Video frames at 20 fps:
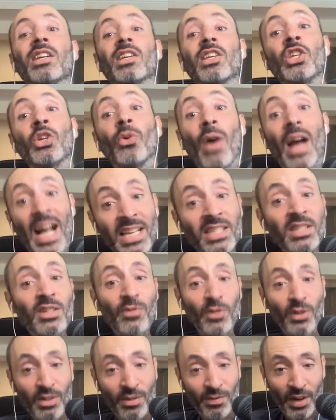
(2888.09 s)
you ask
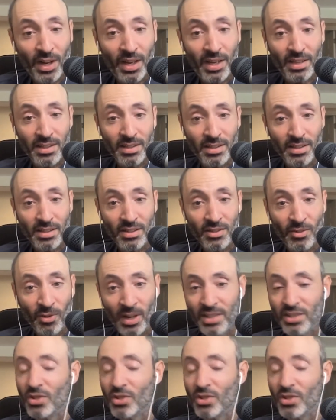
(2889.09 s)
for advice, right?